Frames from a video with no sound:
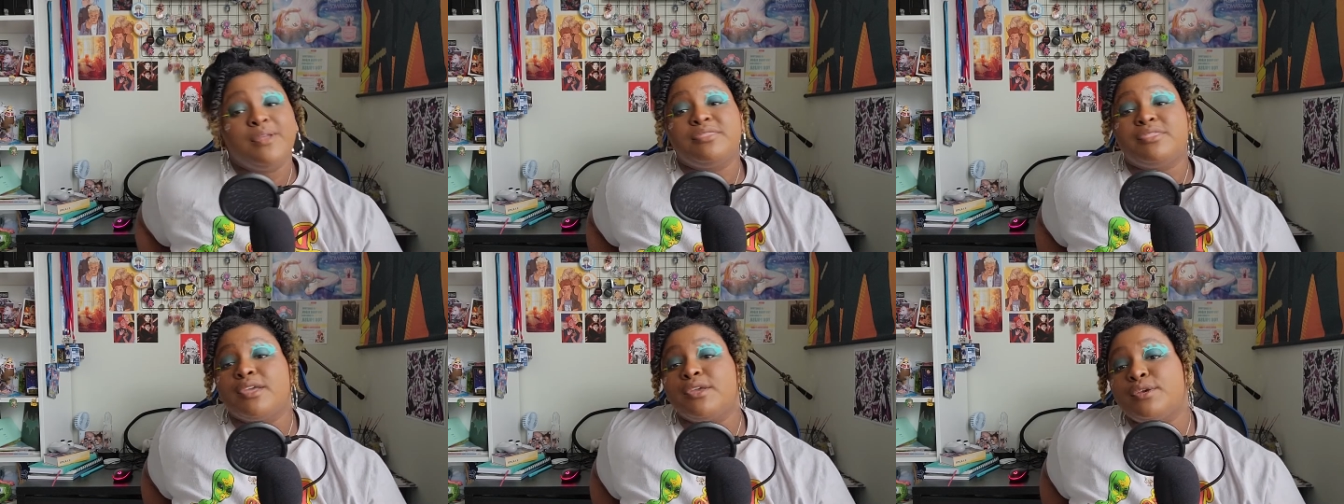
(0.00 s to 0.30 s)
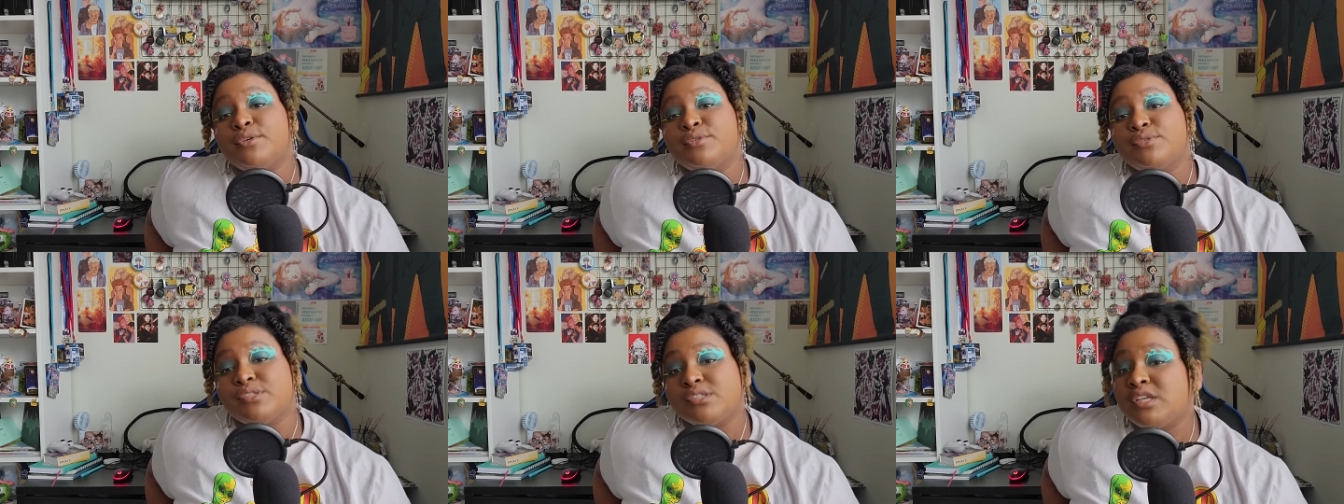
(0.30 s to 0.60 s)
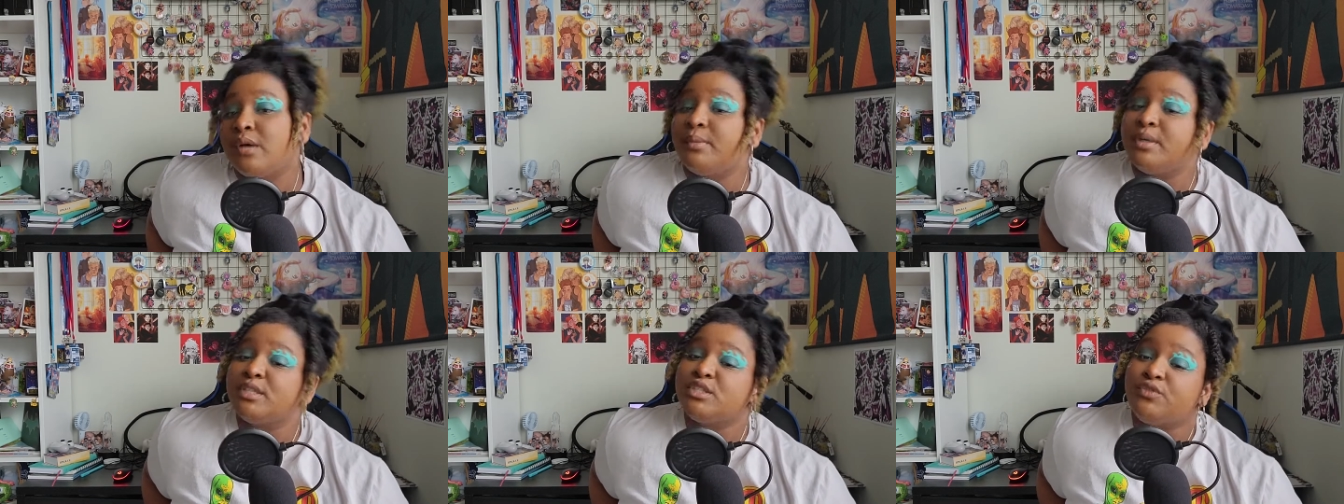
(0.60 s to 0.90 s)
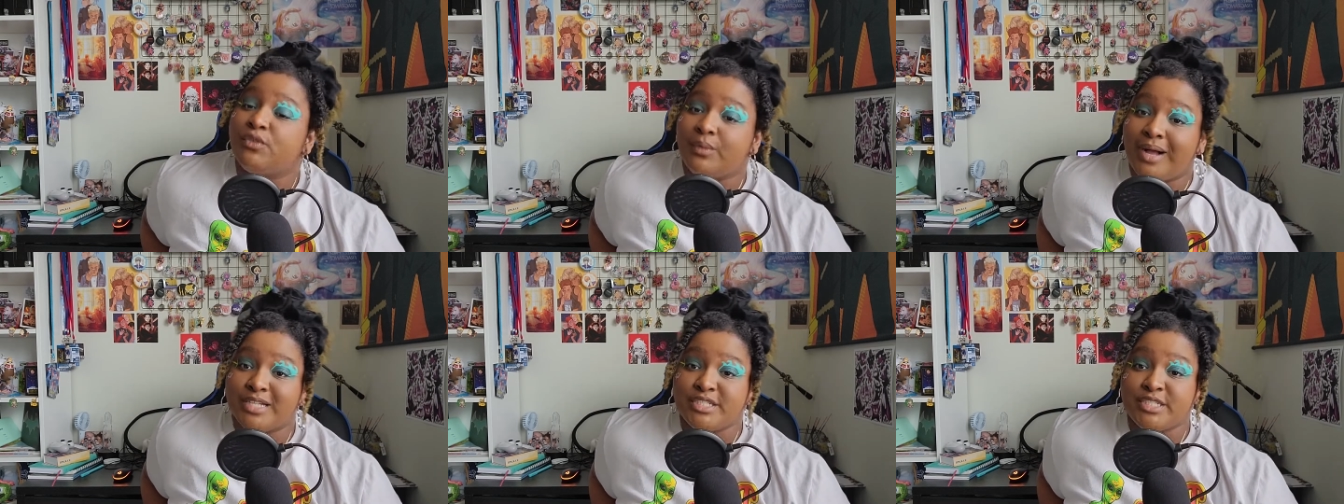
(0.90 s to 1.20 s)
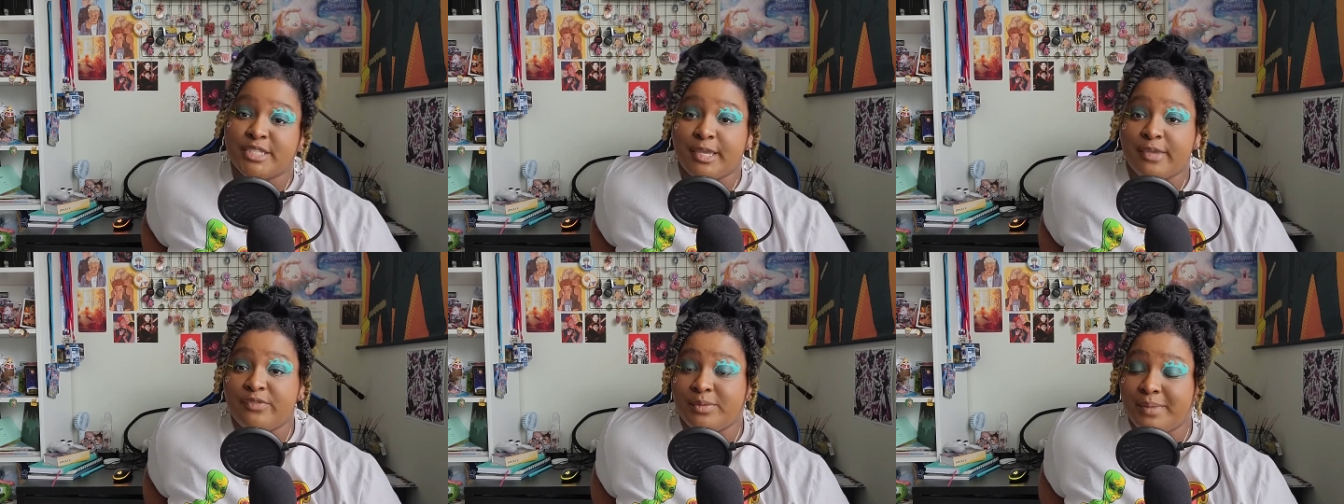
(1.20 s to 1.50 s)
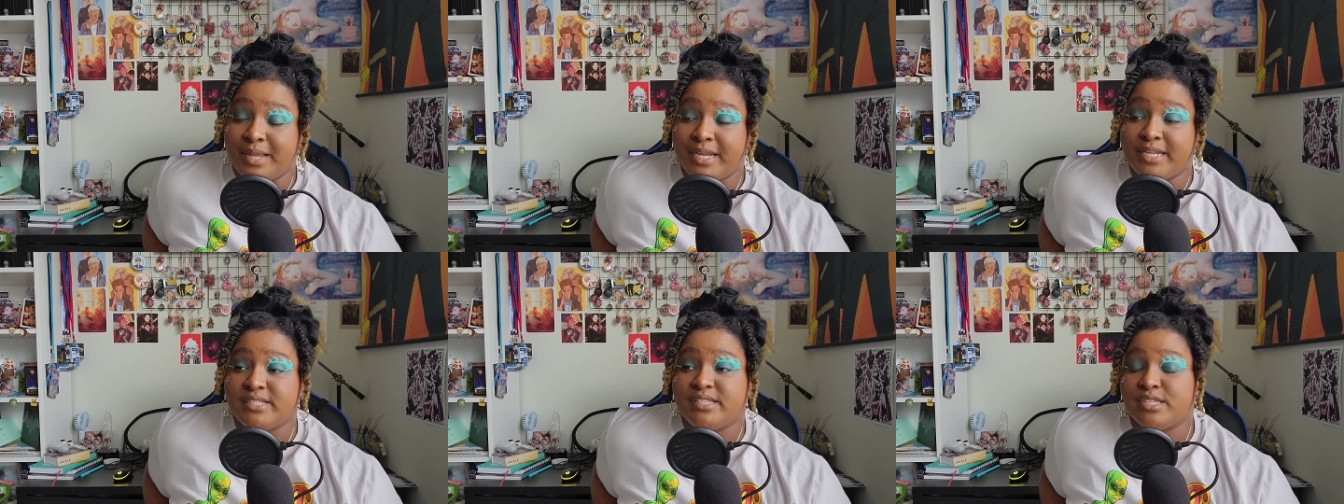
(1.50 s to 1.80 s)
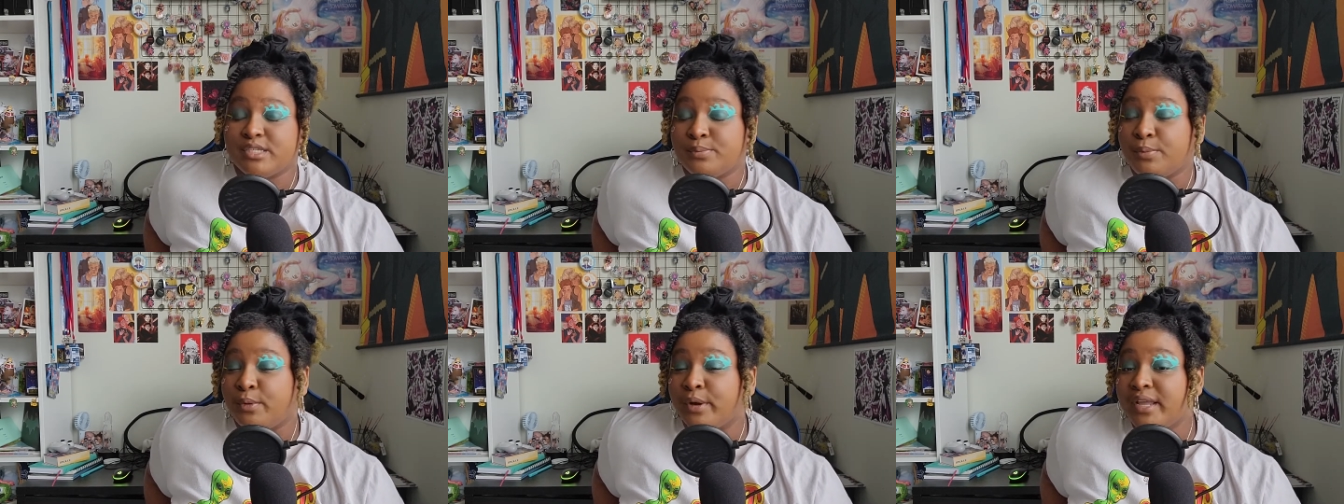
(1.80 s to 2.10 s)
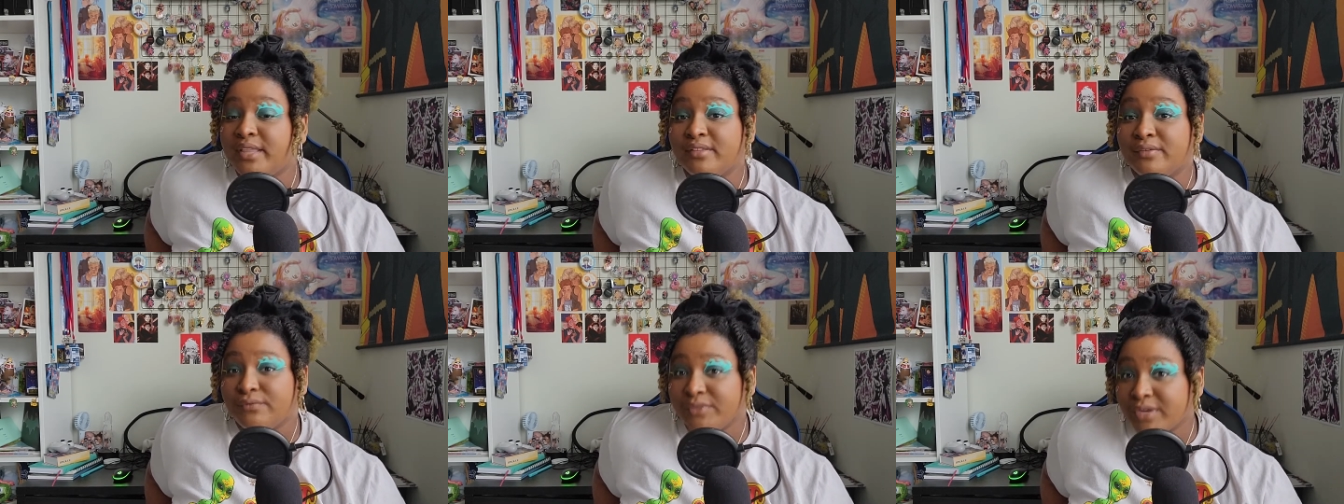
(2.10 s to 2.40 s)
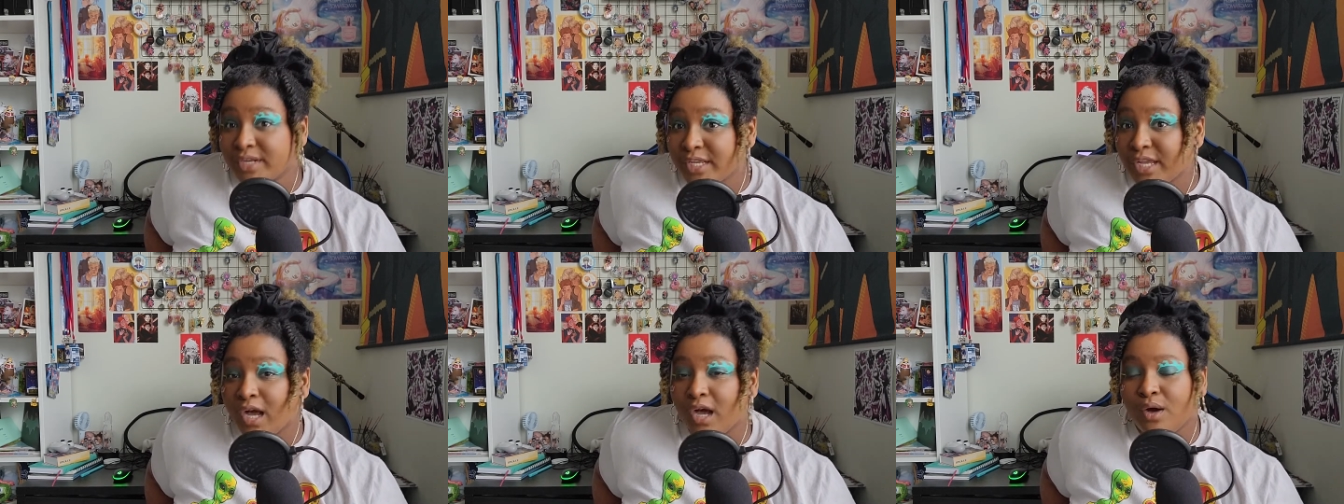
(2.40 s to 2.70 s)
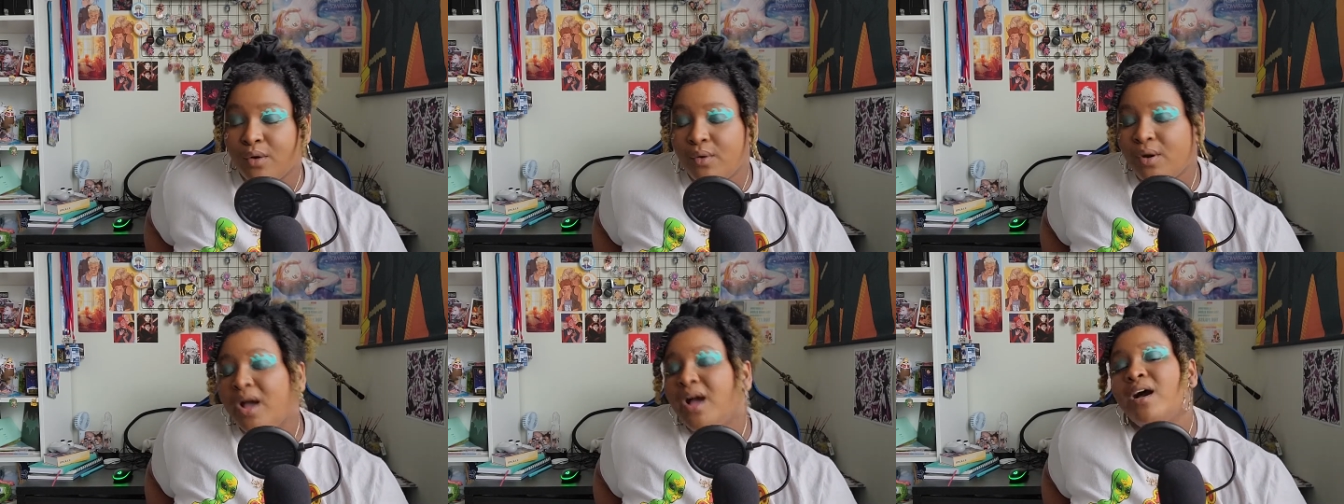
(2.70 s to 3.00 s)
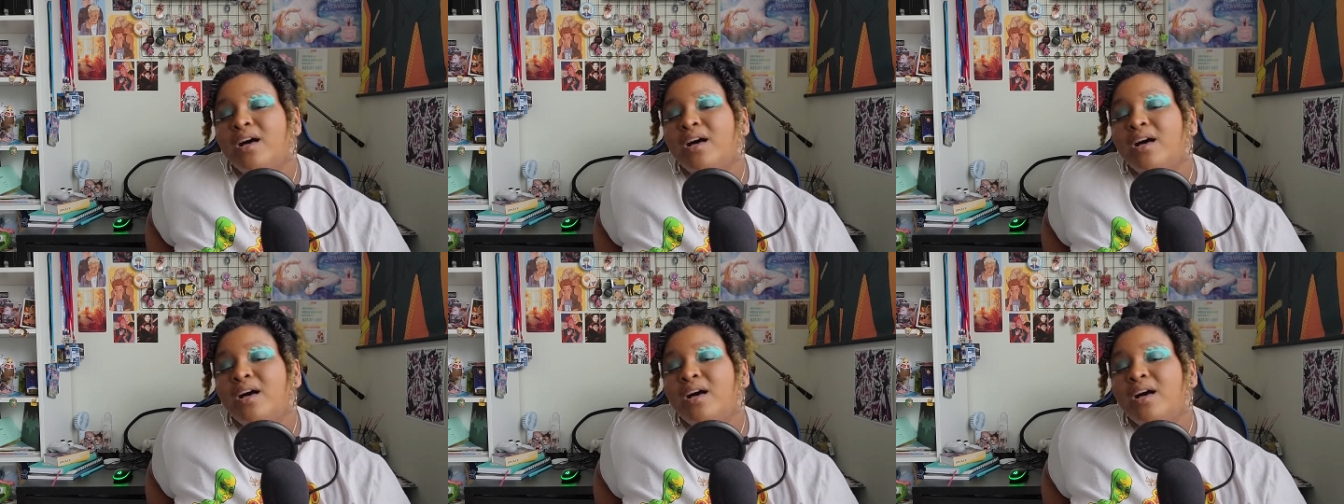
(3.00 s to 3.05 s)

thank you so much for watching if you made it to this point in the video.